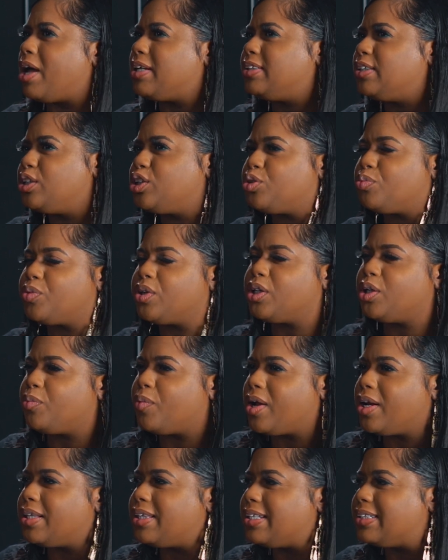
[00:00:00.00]
sister really
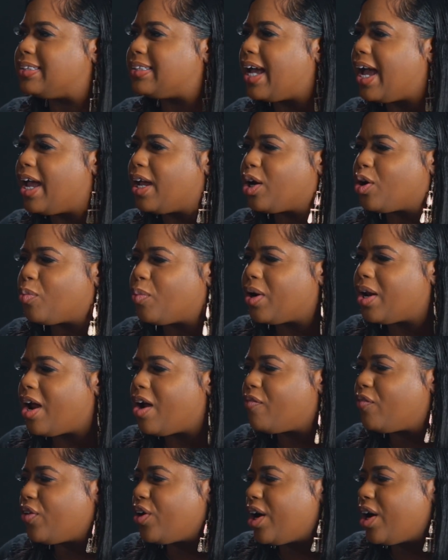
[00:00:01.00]
wanted this cake or whatever,